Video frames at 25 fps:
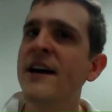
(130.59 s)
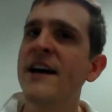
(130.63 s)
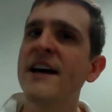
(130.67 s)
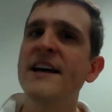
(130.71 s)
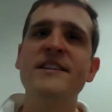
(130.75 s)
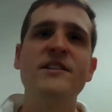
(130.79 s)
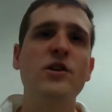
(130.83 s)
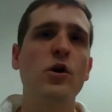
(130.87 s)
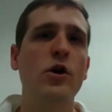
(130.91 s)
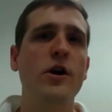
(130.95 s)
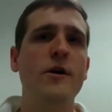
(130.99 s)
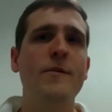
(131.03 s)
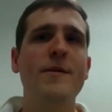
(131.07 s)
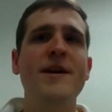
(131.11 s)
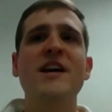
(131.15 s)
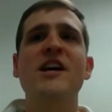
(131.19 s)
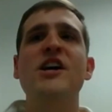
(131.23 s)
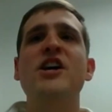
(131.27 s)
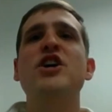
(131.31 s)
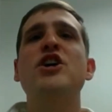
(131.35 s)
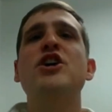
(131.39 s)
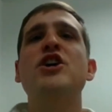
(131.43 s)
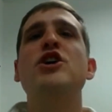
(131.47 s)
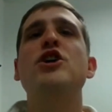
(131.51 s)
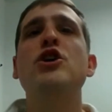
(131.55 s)
it's going to be a
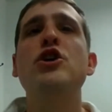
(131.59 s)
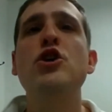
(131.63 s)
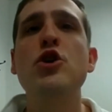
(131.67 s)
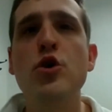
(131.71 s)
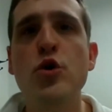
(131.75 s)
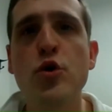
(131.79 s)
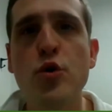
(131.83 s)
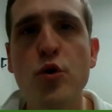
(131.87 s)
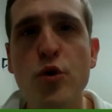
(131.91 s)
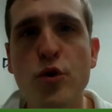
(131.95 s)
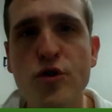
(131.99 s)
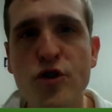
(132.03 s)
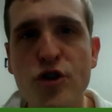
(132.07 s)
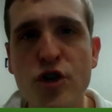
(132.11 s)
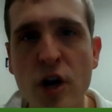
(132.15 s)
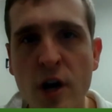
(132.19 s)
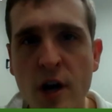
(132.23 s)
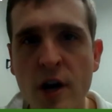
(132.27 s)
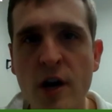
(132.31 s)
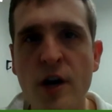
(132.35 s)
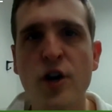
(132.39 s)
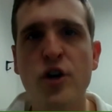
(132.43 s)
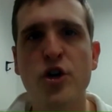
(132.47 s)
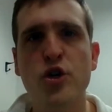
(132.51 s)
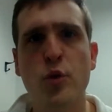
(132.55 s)
huge
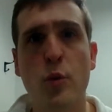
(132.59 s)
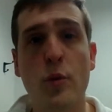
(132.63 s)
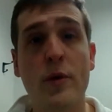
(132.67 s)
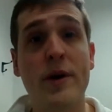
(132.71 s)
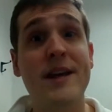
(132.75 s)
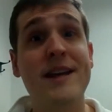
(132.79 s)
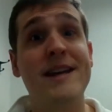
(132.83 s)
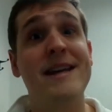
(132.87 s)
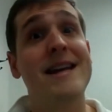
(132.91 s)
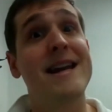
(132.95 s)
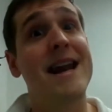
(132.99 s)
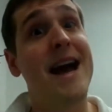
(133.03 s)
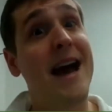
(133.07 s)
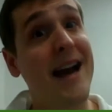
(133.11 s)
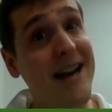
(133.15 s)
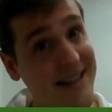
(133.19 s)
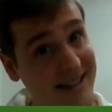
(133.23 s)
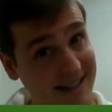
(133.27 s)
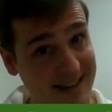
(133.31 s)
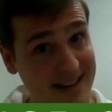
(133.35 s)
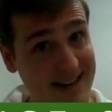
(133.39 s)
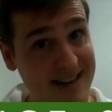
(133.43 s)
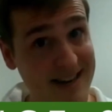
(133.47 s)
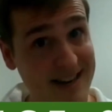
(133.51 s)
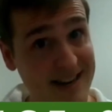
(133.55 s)

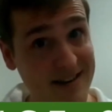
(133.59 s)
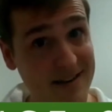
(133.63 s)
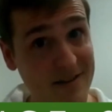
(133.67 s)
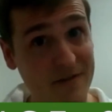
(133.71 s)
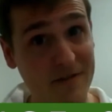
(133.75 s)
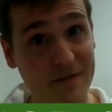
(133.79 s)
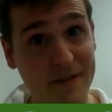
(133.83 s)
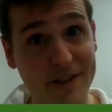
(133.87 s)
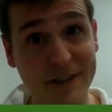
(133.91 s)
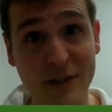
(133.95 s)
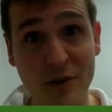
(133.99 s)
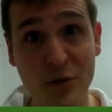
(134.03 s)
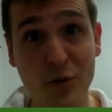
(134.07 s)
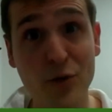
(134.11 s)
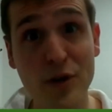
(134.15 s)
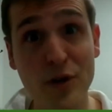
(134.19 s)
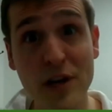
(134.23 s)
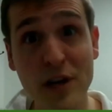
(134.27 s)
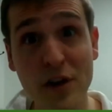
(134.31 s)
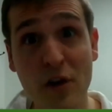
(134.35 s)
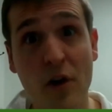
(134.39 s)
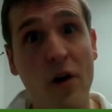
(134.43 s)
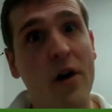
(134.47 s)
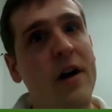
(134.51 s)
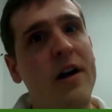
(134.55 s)
2019 fiscal
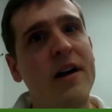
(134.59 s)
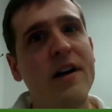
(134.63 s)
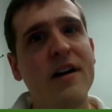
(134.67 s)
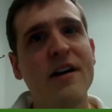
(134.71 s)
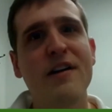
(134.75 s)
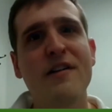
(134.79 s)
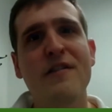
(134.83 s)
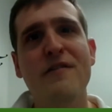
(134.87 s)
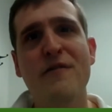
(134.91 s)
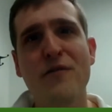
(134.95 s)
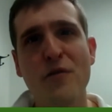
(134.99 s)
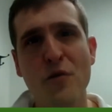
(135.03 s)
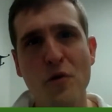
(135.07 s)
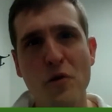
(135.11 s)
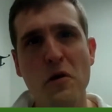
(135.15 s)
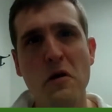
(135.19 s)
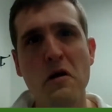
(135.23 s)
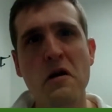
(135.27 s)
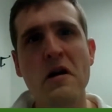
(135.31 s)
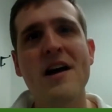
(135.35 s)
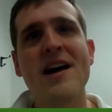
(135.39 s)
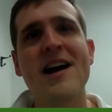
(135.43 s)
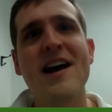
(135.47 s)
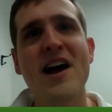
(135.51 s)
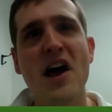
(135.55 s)
year
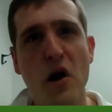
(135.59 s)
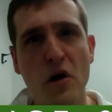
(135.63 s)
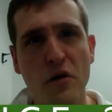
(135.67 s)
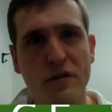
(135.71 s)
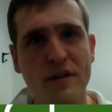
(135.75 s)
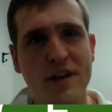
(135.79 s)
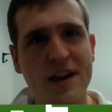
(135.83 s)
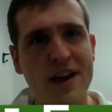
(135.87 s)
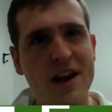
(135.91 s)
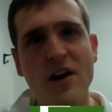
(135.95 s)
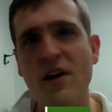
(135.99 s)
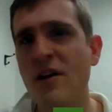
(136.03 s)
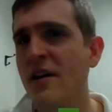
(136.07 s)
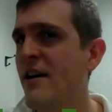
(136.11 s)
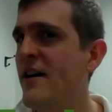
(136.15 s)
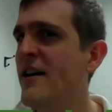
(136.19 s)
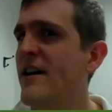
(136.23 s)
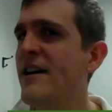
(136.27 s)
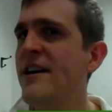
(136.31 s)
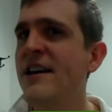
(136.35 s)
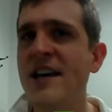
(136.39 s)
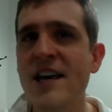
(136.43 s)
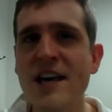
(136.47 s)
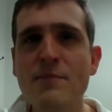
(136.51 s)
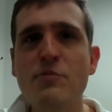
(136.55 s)
for healthcare.
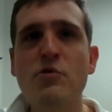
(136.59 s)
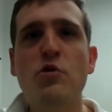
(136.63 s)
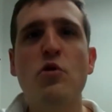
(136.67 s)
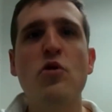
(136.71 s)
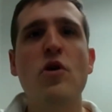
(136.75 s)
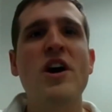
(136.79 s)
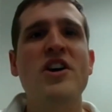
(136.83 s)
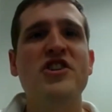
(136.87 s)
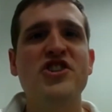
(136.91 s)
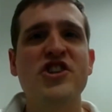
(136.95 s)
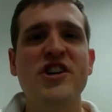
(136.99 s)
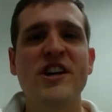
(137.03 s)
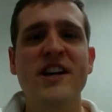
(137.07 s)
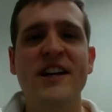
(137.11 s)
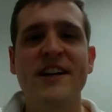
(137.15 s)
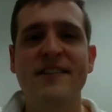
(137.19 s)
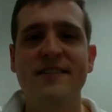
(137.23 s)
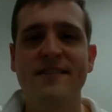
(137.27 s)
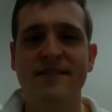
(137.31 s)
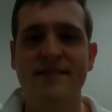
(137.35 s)
Keep crushing it.